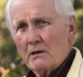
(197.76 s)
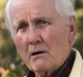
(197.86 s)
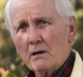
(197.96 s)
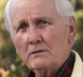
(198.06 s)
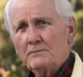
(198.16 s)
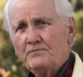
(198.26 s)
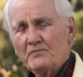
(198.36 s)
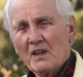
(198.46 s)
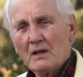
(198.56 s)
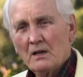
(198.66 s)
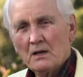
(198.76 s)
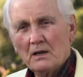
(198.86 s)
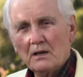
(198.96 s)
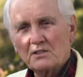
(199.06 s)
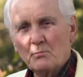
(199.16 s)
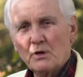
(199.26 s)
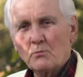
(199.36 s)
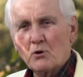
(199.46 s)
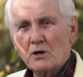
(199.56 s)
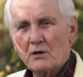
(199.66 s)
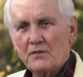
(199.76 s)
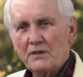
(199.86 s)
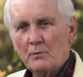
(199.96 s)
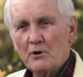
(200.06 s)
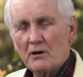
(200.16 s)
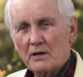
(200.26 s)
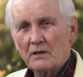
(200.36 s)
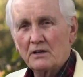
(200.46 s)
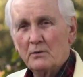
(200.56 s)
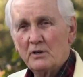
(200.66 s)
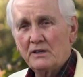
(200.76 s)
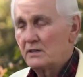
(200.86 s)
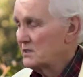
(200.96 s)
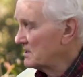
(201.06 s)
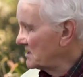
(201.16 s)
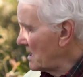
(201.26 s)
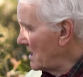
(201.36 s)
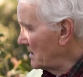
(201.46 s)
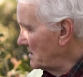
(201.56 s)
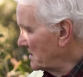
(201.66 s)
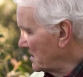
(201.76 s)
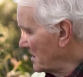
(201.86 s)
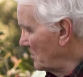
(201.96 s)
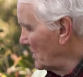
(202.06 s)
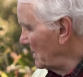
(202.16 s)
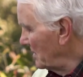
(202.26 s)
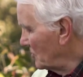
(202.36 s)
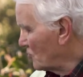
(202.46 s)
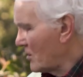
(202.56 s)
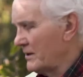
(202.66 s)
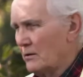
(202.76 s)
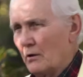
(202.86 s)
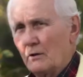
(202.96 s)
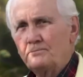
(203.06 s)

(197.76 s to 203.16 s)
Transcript: Garden as a member of the American Camellia Society's Camellia Trail.